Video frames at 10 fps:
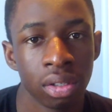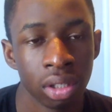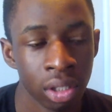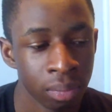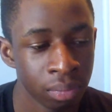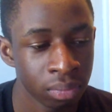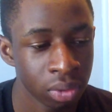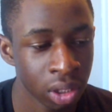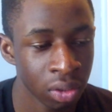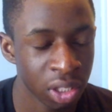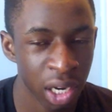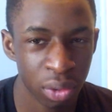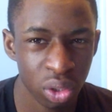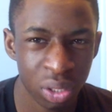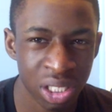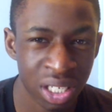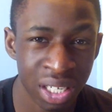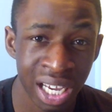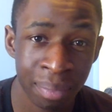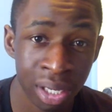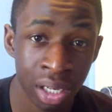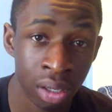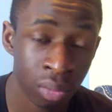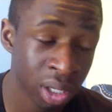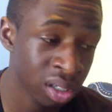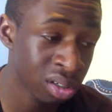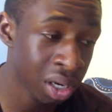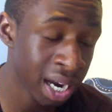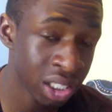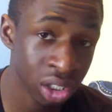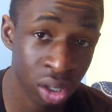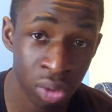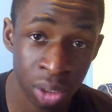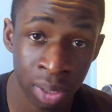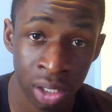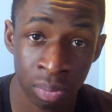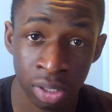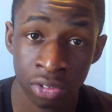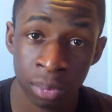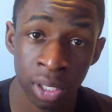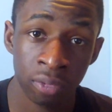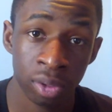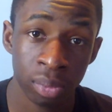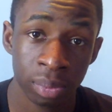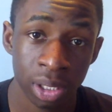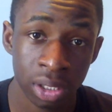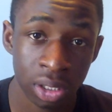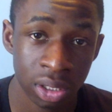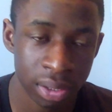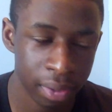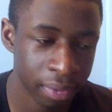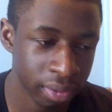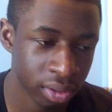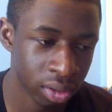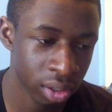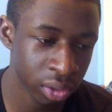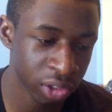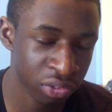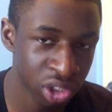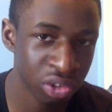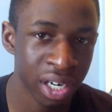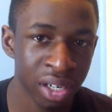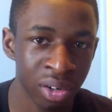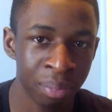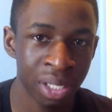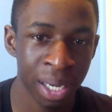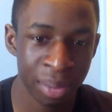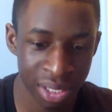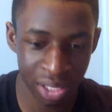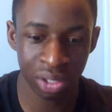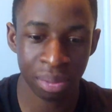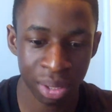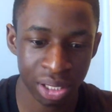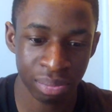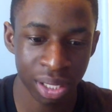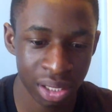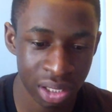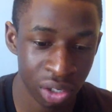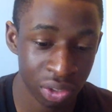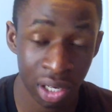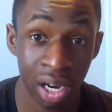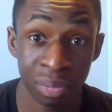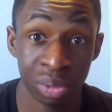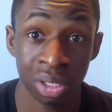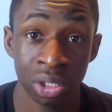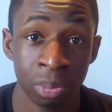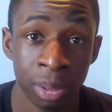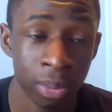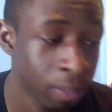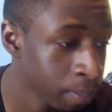Um, so yeah, it was always a nightmare when I had to go watch my little brothers play football because, you know, it's frustrating not being able to get on the pitch and play yourself. Yeah, I'm just one of those people.